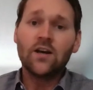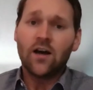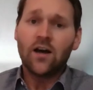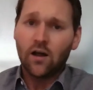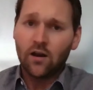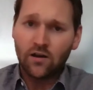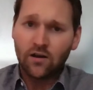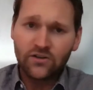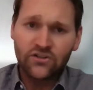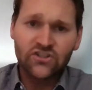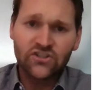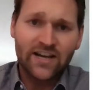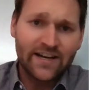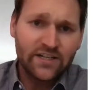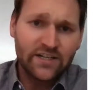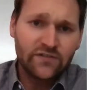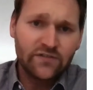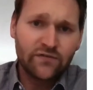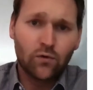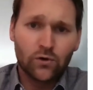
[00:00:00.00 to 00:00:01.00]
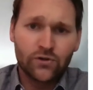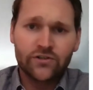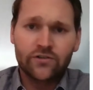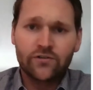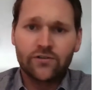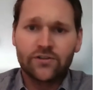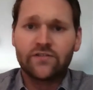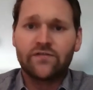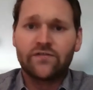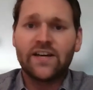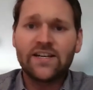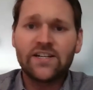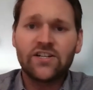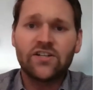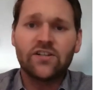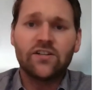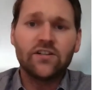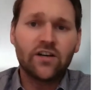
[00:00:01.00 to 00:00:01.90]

Alongside forced cultivation,